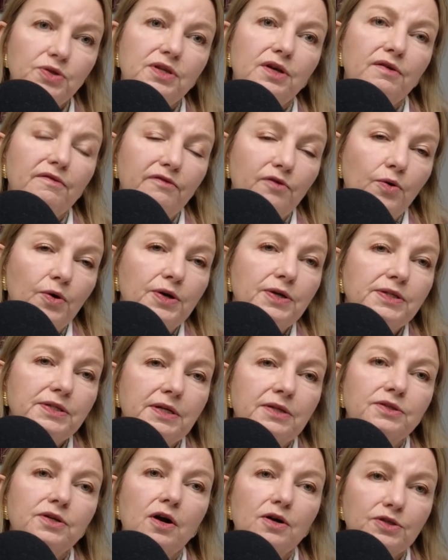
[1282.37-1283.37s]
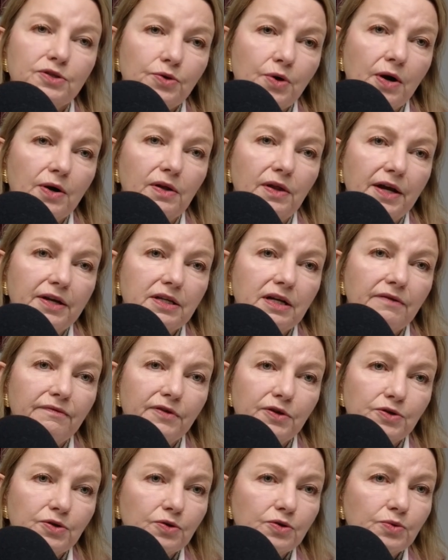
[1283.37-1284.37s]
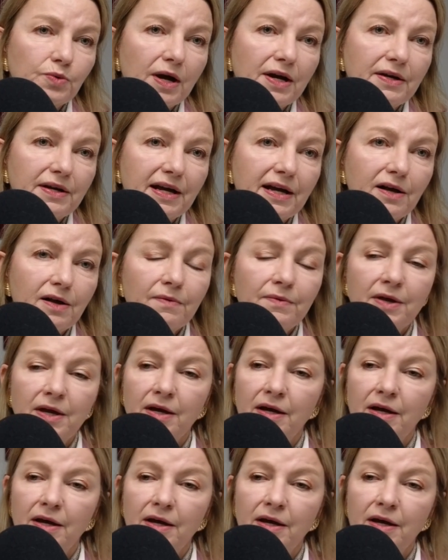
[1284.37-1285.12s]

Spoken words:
their voice and talk to our elected officials right now.